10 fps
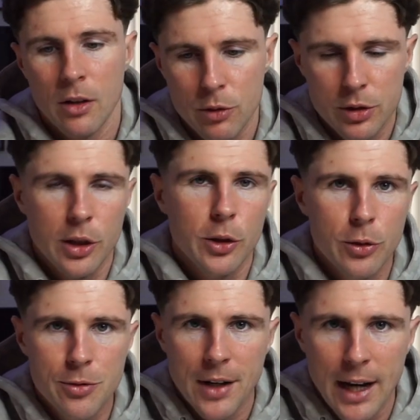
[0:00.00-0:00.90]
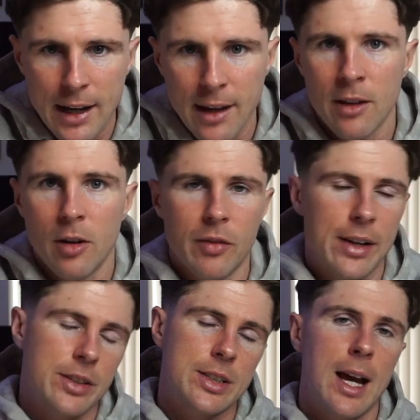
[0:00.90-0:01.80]
So there's a huge variety of
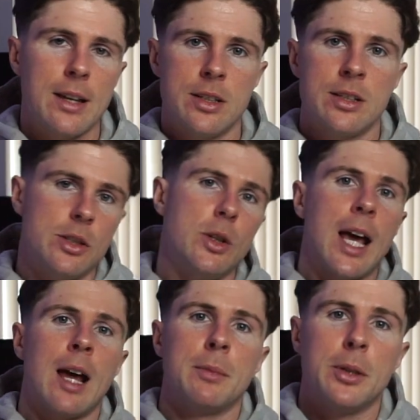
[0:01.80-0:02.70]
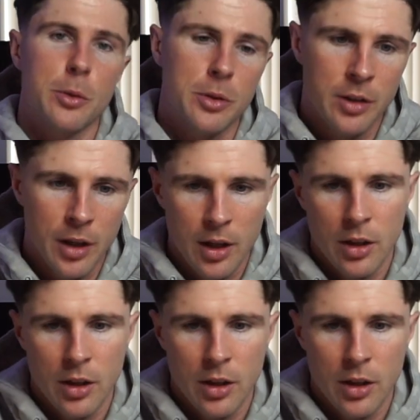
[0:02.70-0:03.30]
exercises that you can be doing.